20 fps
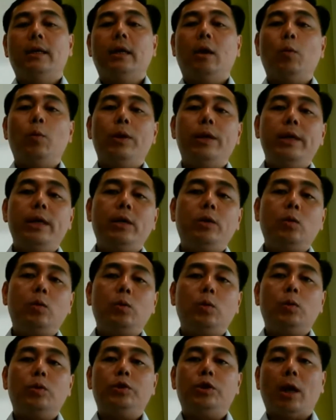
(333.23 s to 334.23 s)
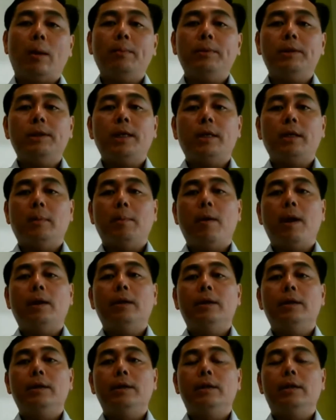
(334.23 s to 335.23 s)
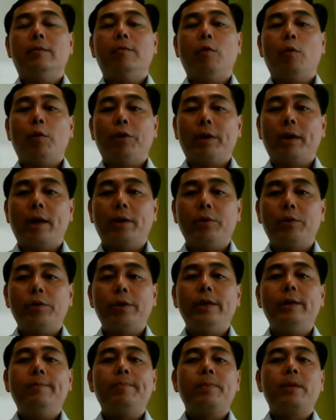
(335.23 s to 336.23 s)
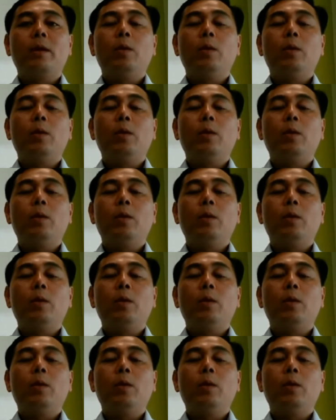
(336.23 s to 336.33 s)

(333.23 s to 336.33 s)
Now we need to jumpstart the partners in a foreign country.